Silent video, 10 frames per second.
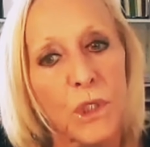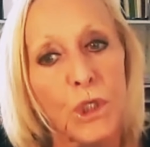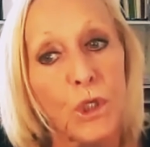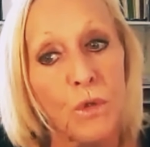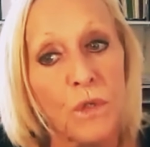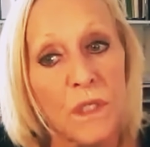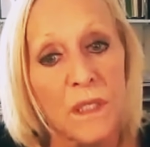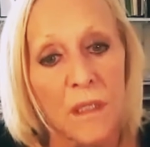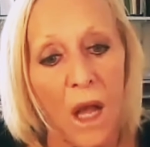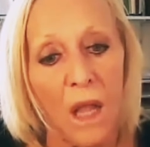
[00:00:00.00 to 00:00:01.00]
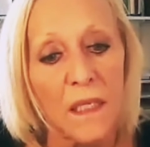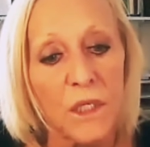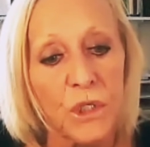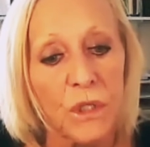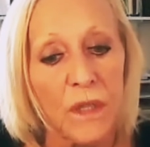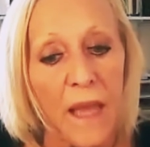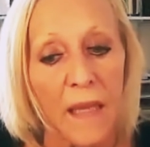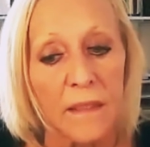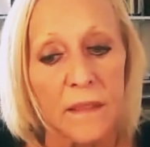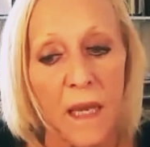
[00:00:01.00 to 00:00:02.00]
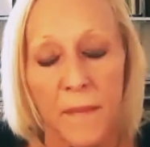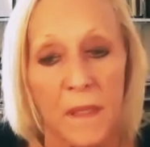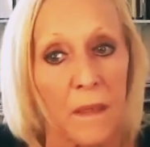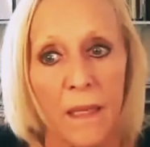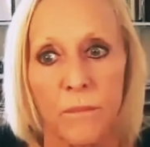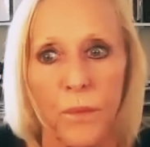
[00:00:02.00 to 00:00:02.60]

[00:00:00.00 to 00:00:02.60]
to use the knowledge that I'm like,